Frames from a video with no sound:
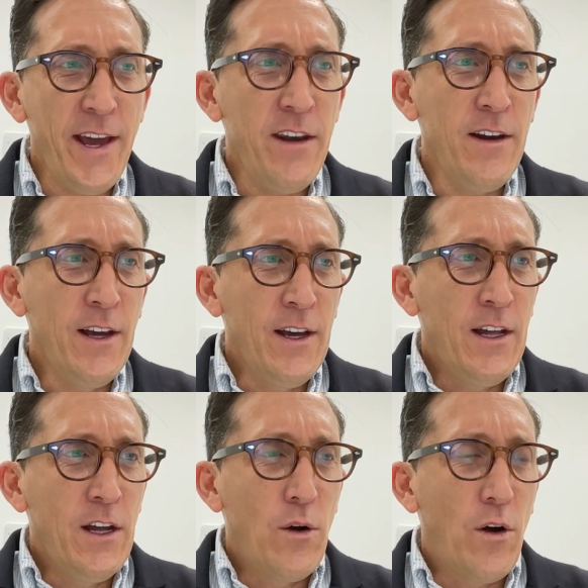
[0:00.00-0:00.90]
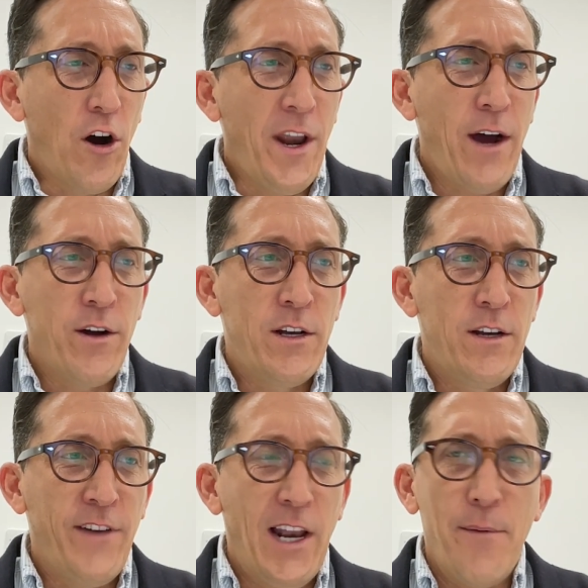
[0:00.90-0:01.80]
then on our
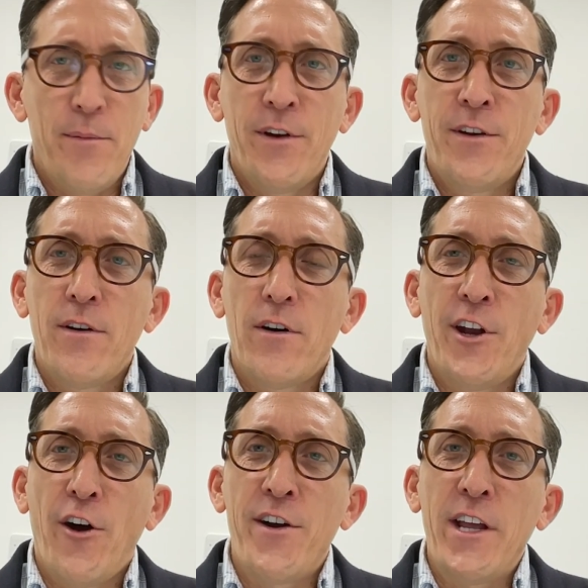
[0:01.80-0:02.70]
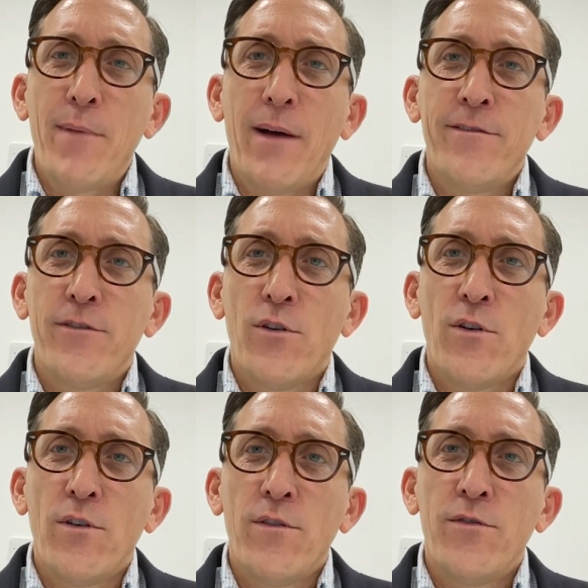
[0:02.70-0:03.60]
development and R&D map
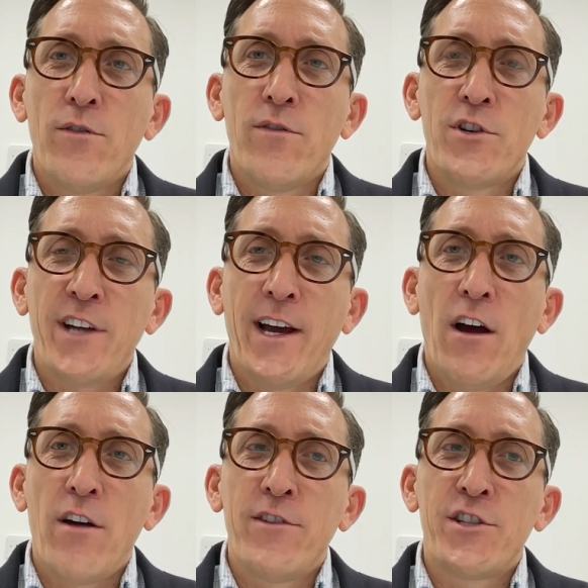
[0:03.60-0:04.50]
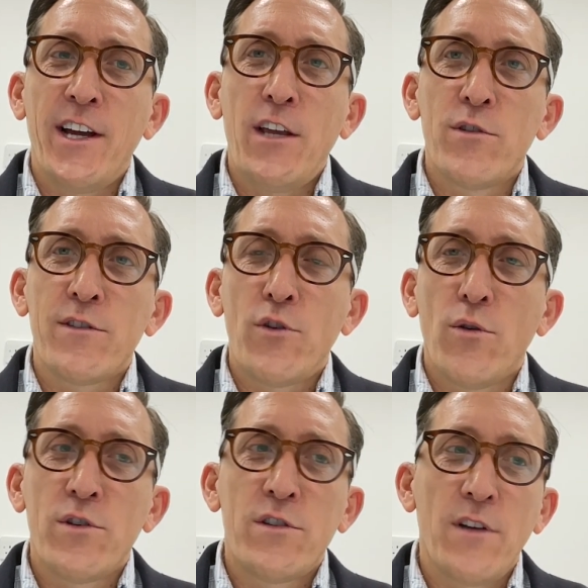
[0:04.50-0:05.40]
for JLR and for Jaguar was, of
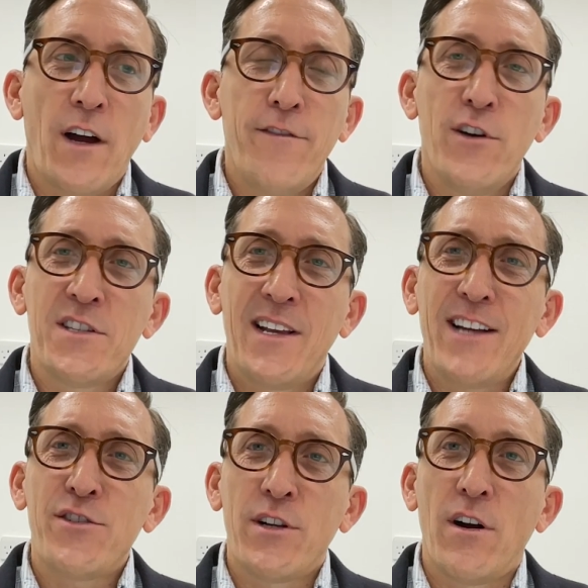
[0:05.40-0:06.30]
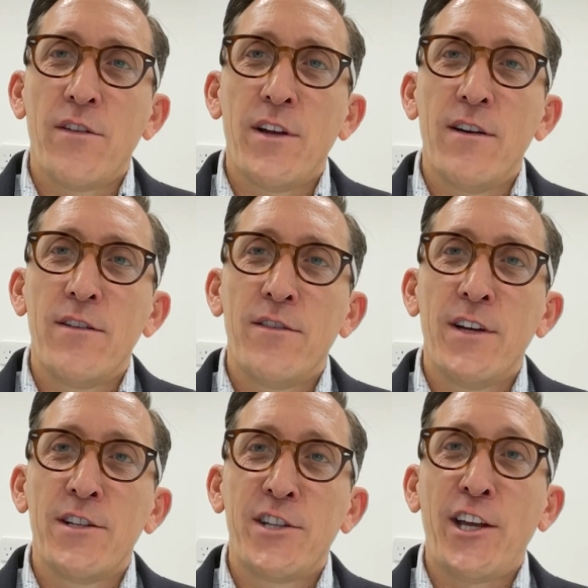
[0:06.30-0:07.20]
course, our first electric car,
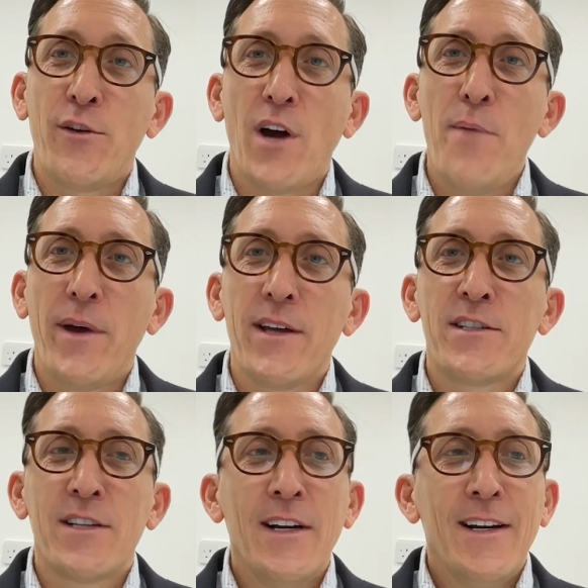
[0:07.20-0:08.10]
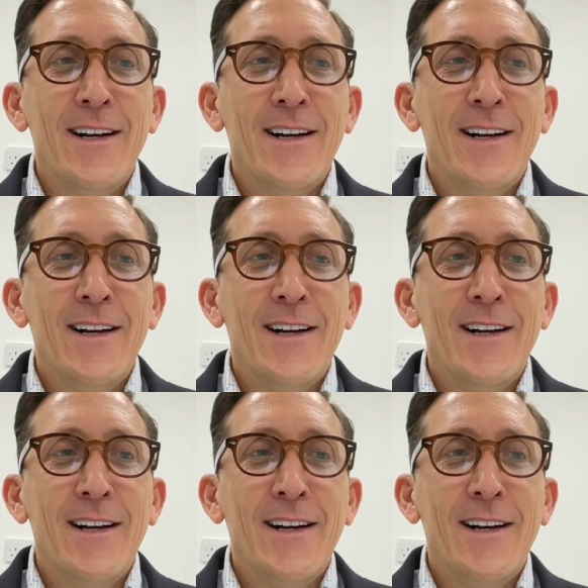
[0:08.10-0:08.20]
the Jaguar I-Pace.